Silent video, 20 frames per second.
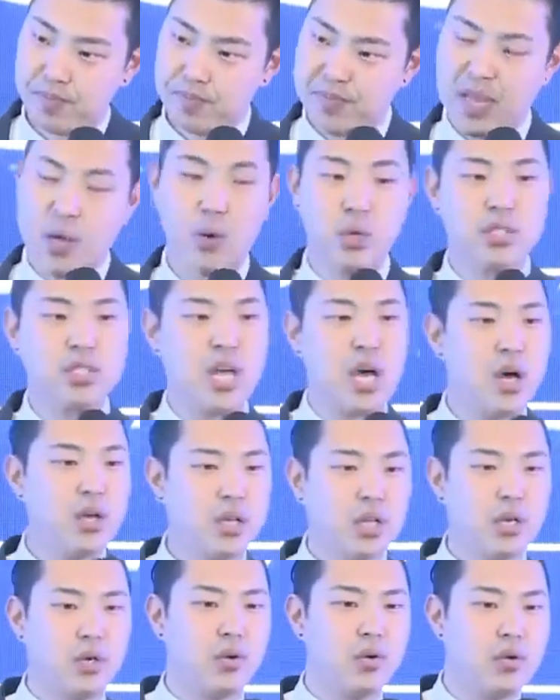They will tell
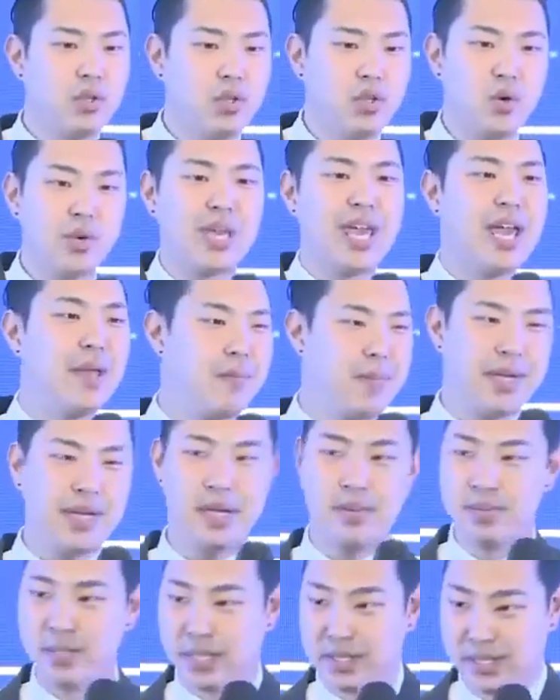you, you can't
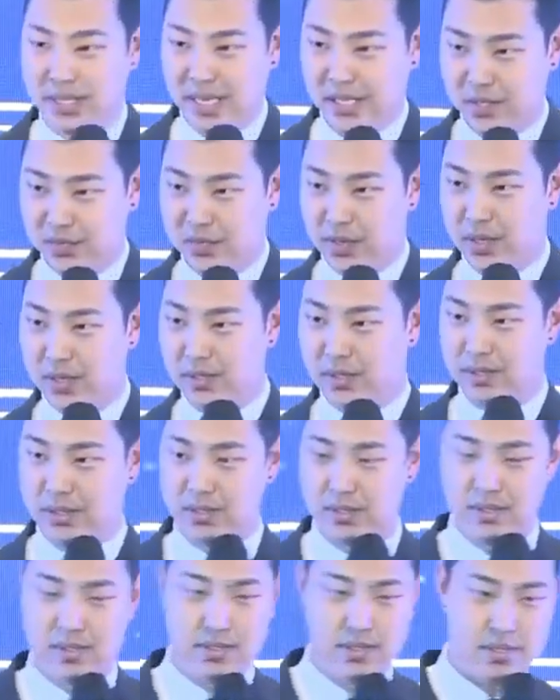become successful.
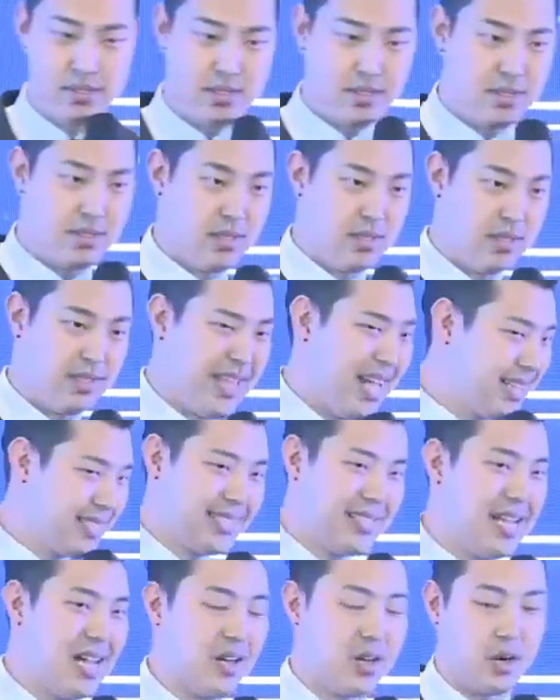
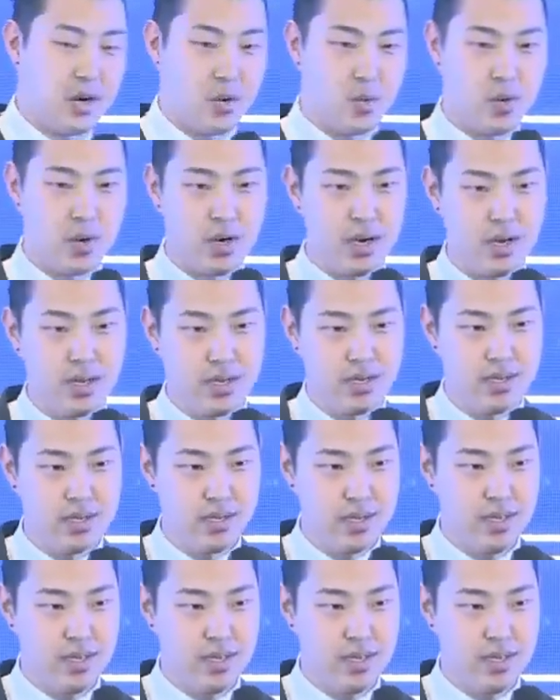That's not going to work.